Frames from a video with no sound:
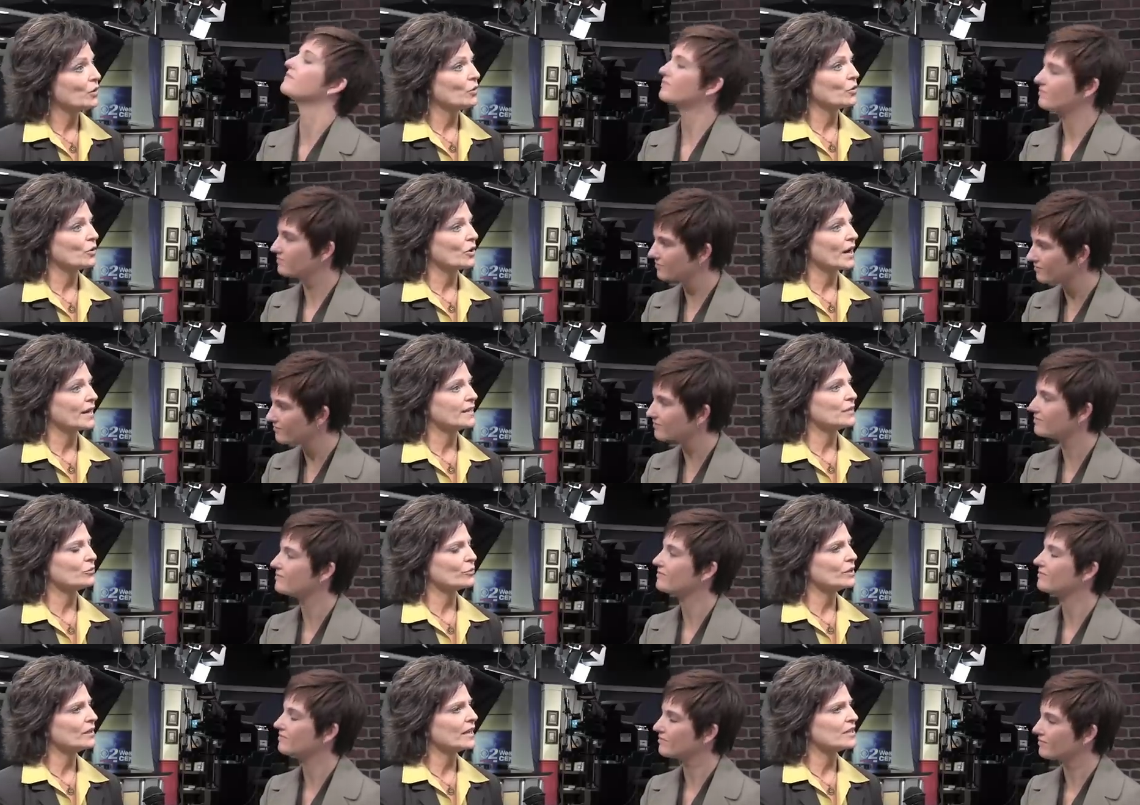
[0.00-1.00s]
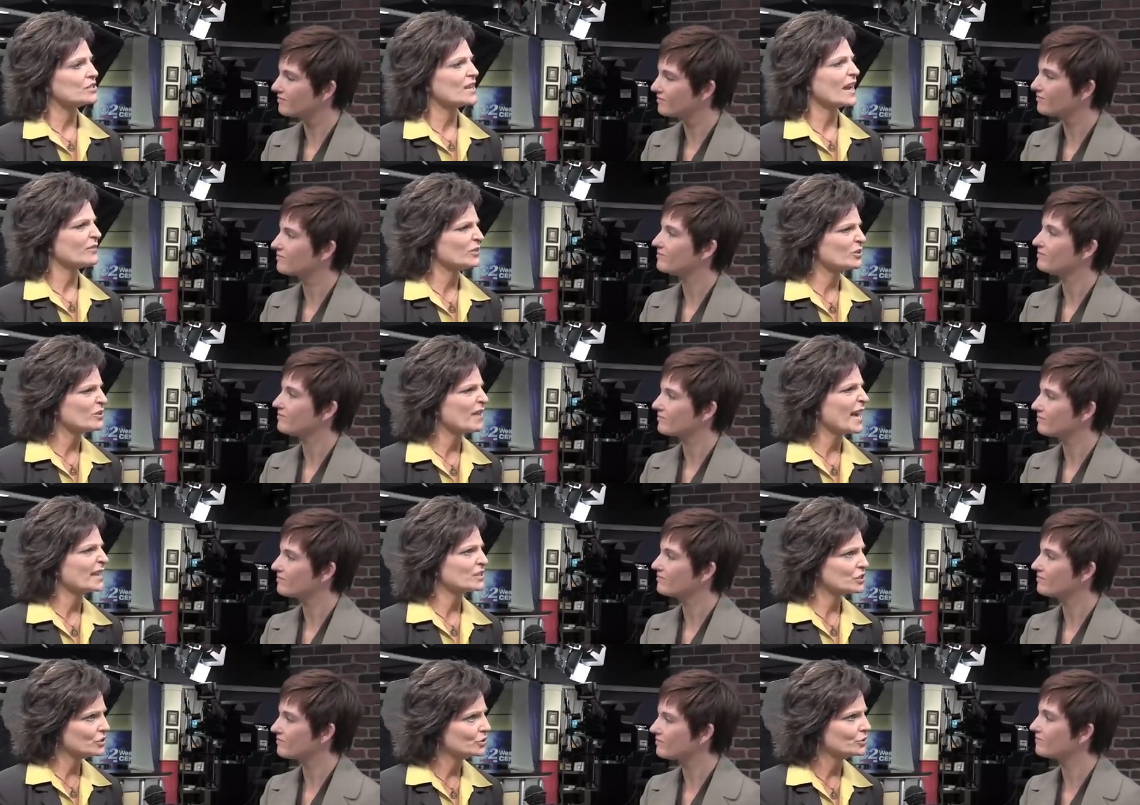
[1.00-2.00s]
Speaker 1: Or I didn't realize you have to do
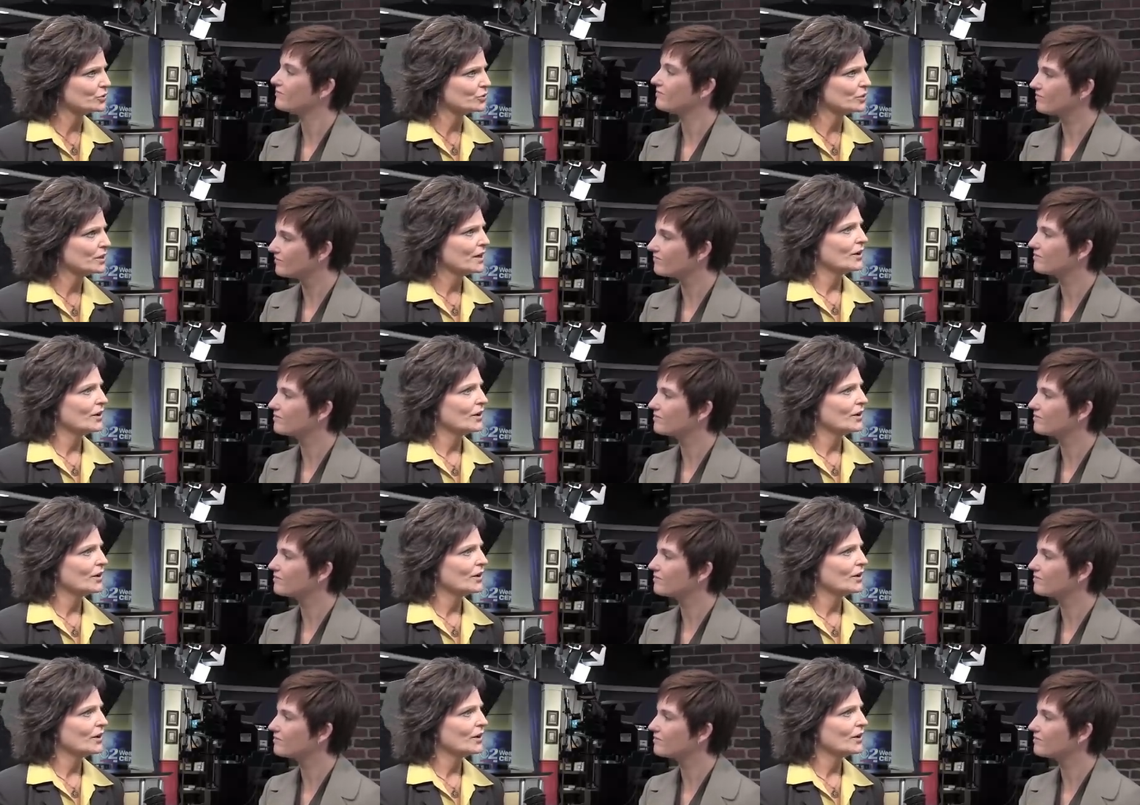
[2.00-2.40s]
that too.